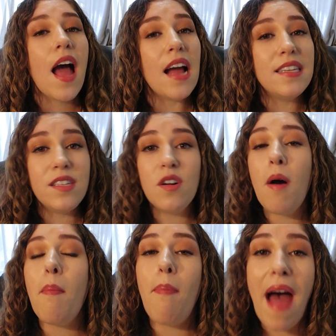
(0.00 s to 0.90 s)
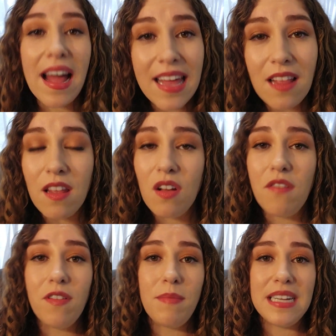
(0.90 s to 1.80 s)
I still go back and look
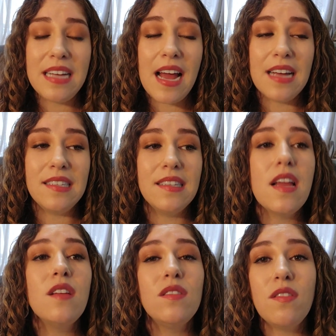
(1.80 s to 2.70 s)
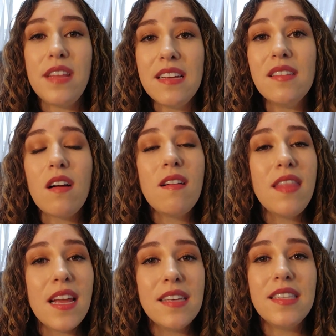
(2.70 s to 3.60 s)
over my tests. So these are
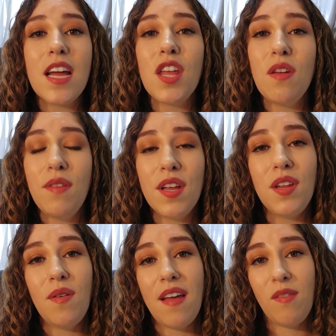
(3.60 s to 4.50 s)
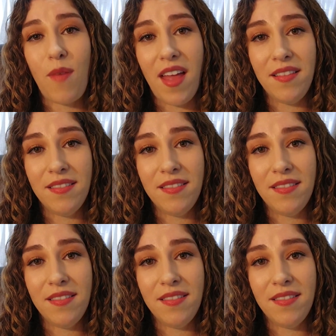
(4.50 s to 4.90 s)
things that you can do as well.